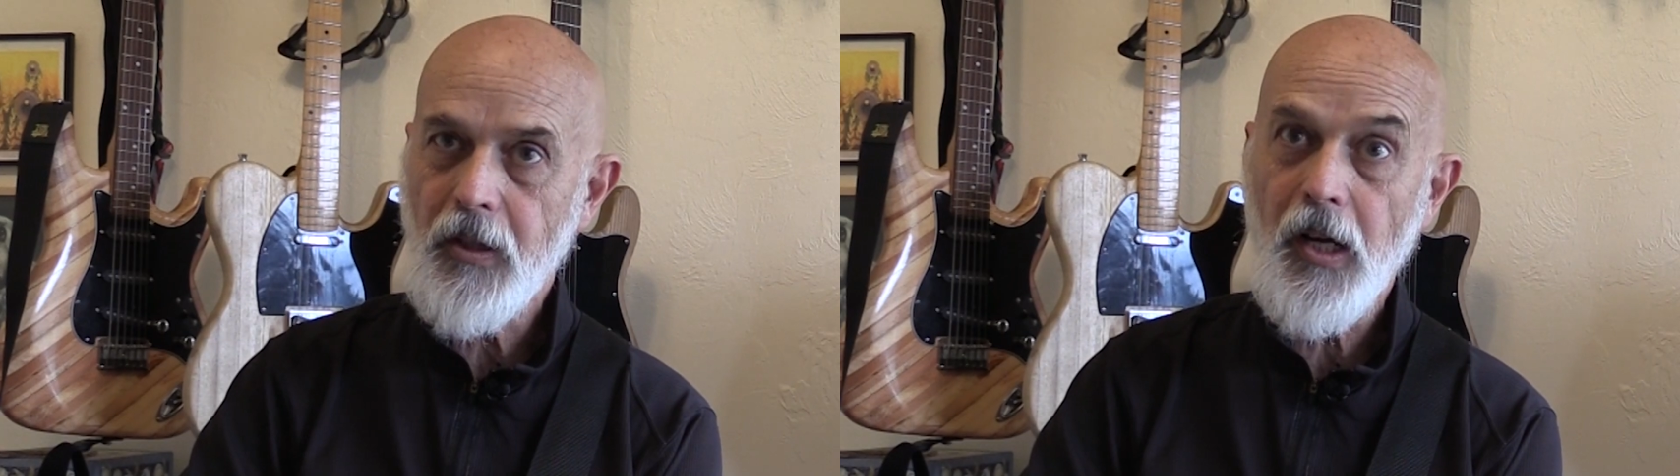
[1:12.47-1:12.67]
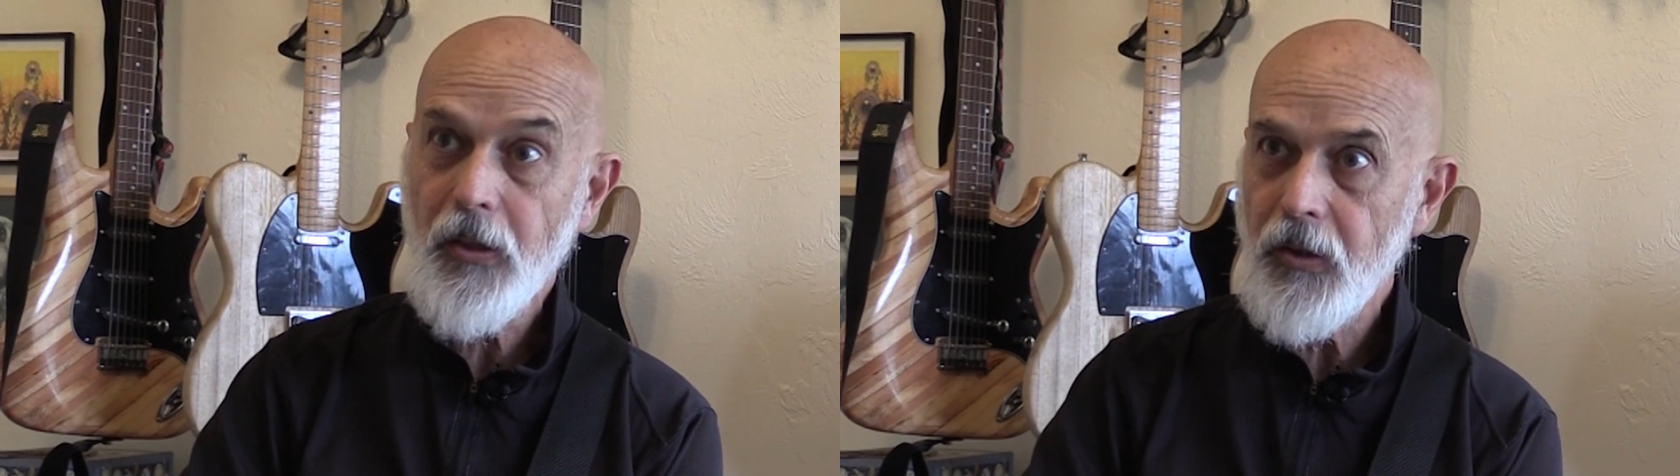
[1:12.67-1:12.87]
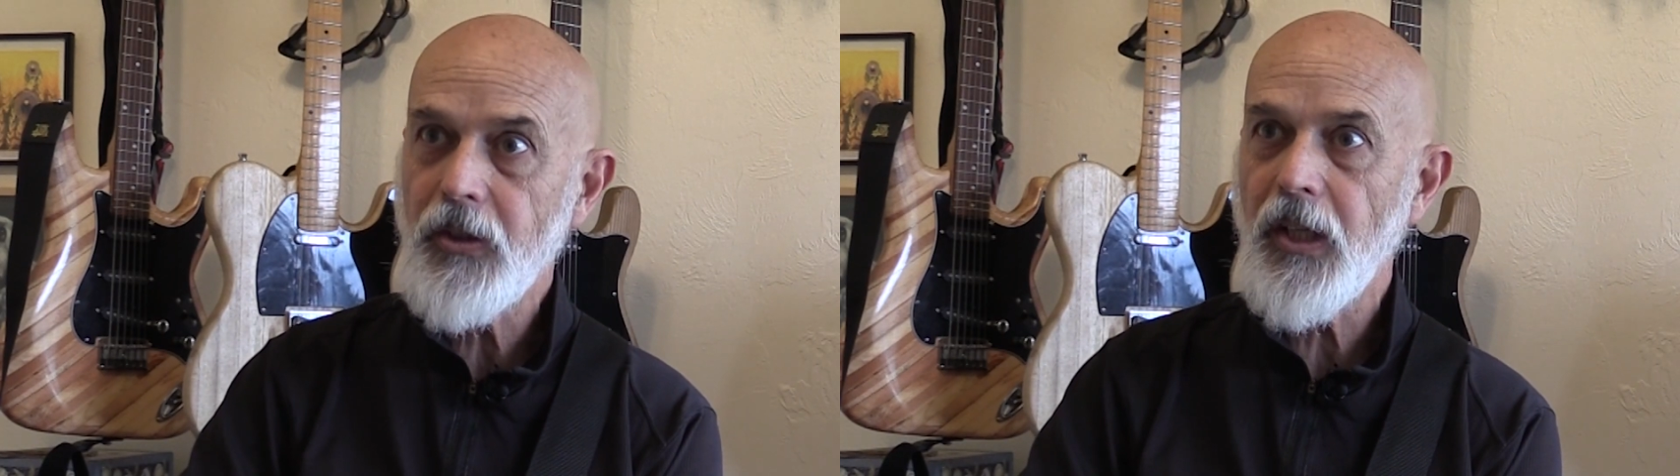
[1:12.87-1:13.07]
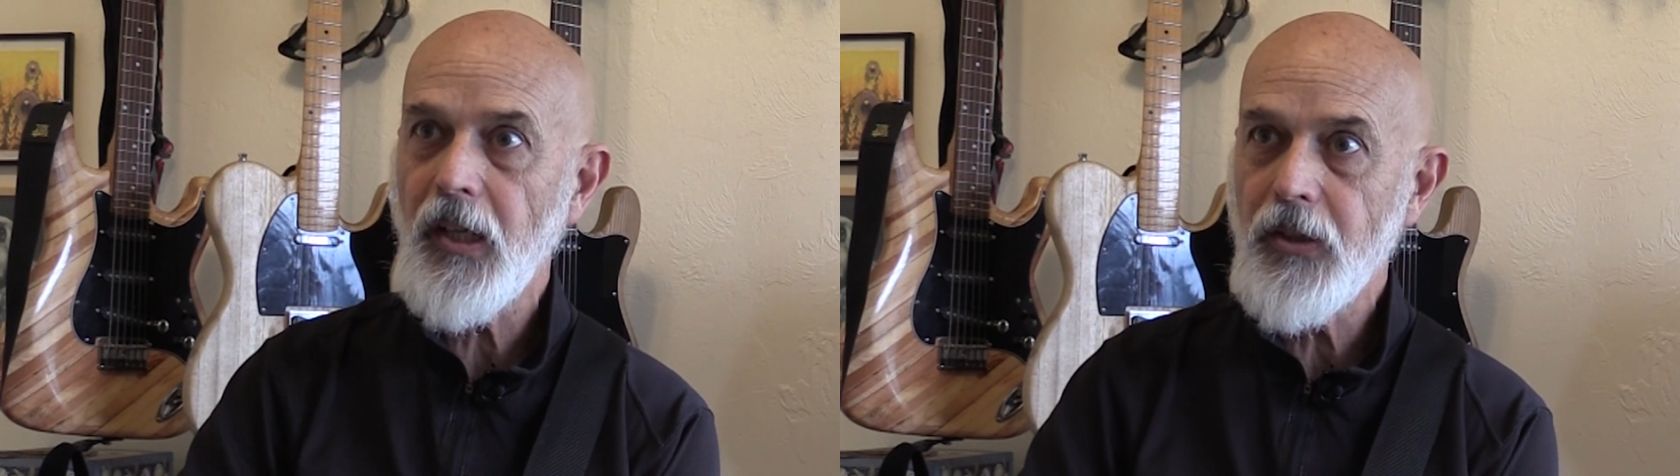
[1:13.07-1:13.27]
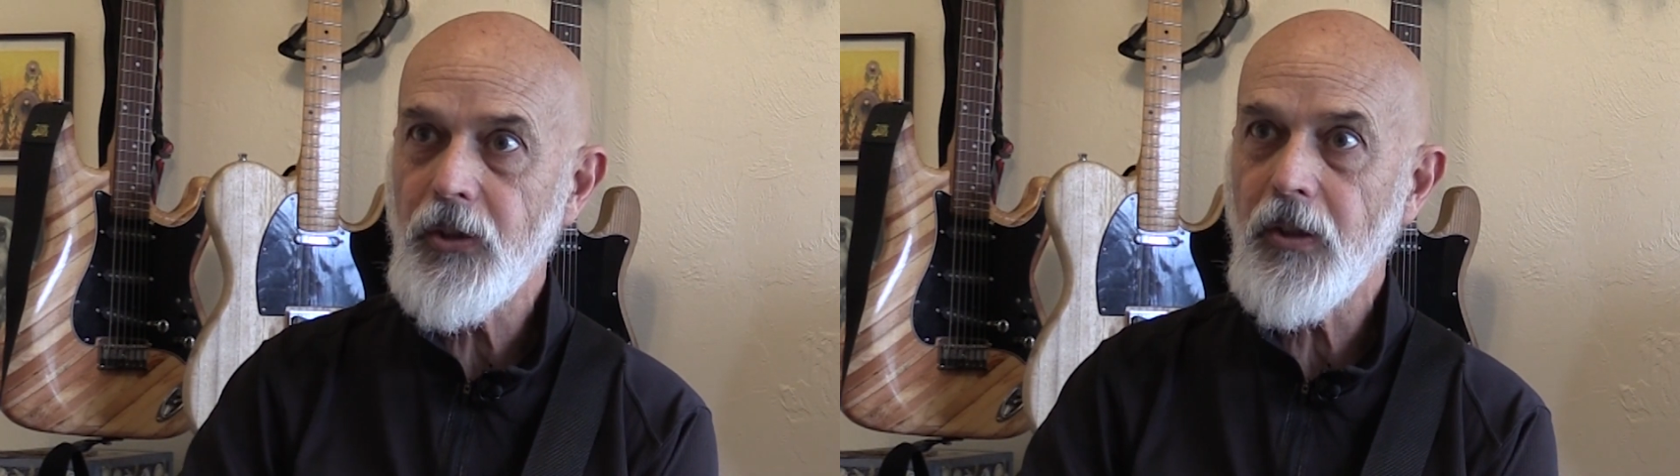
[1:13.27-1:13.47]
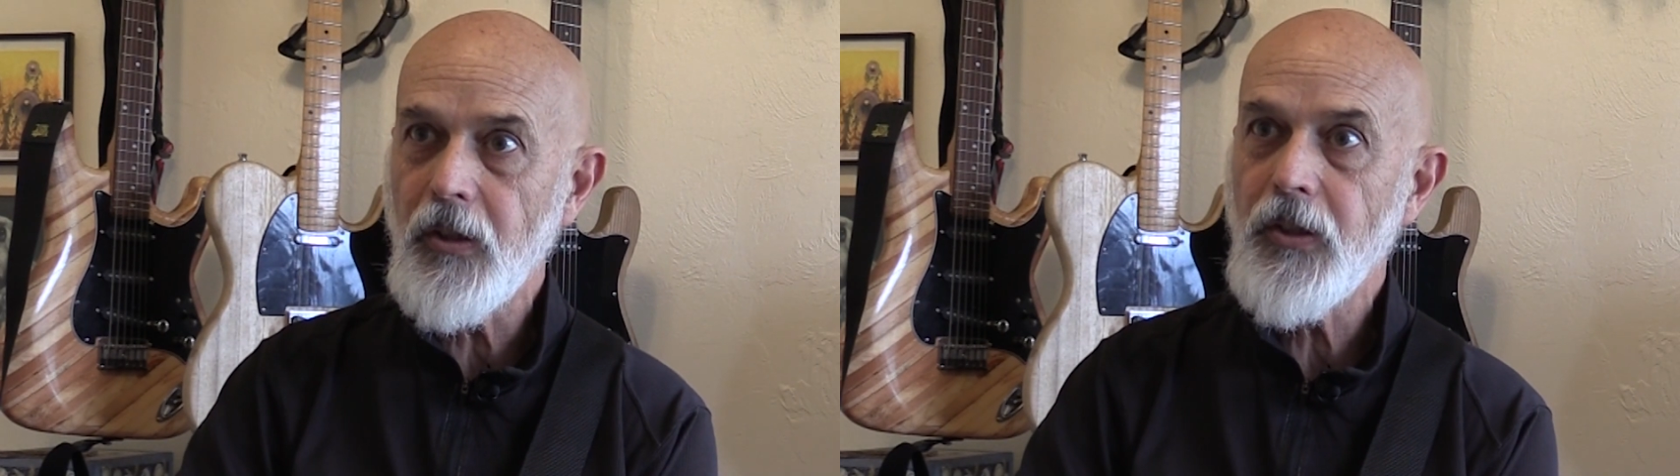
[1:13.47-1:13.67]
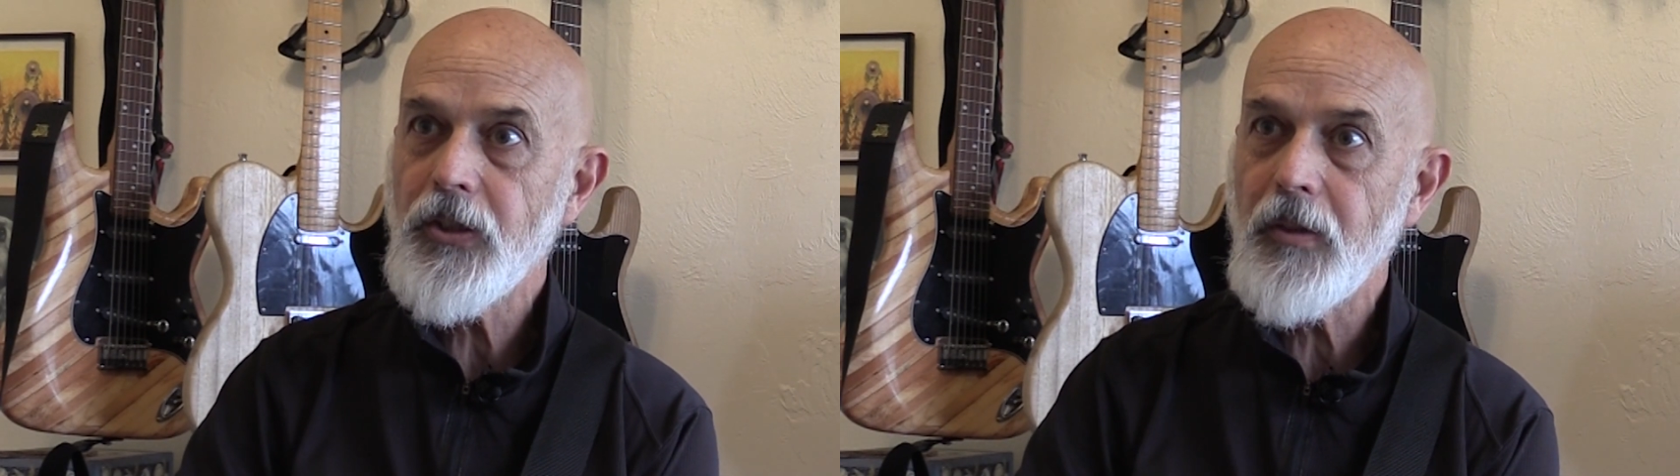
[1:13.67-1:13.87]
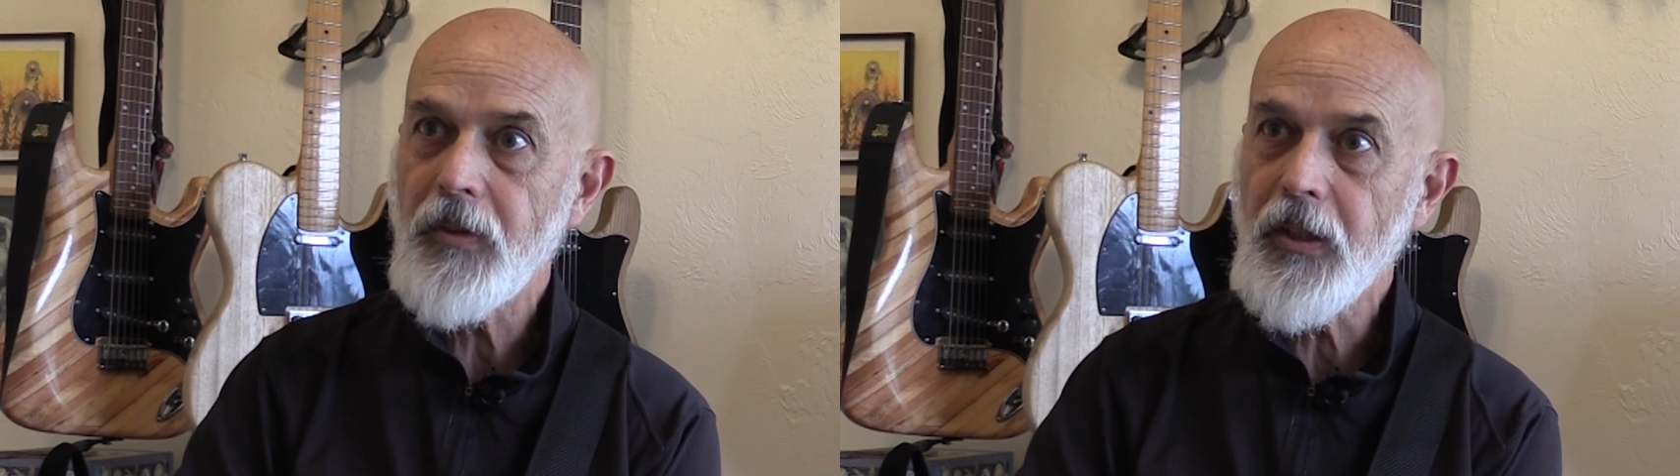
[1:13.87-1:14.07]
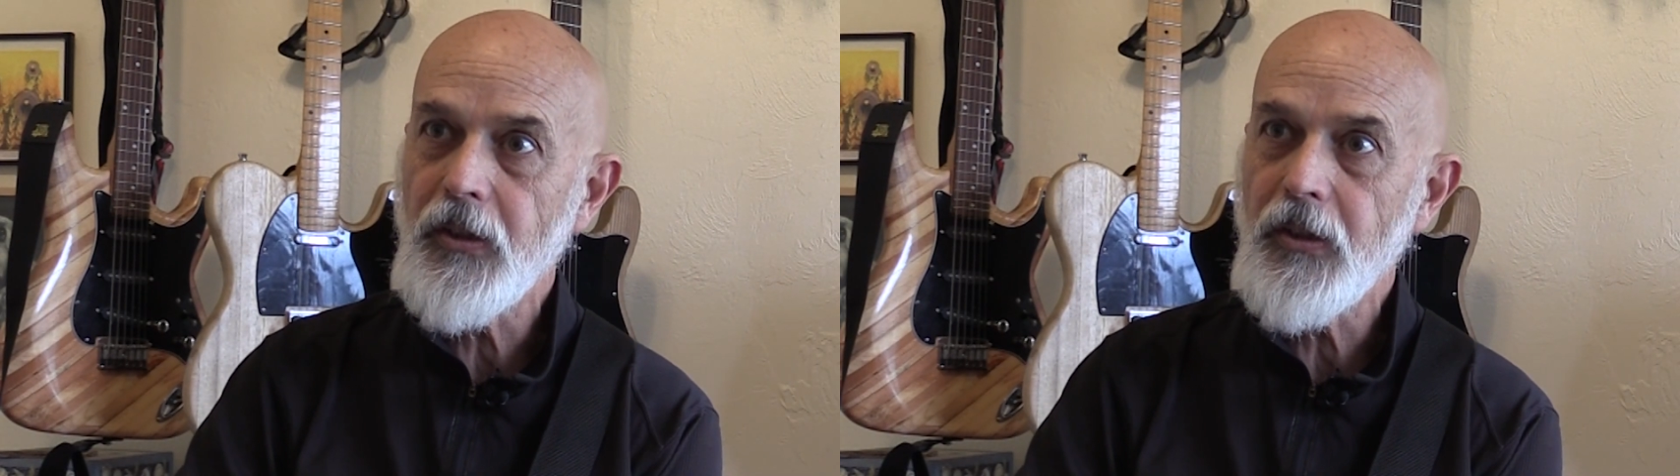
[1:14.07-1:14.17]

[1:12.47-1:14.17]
conquer the challenge or learn something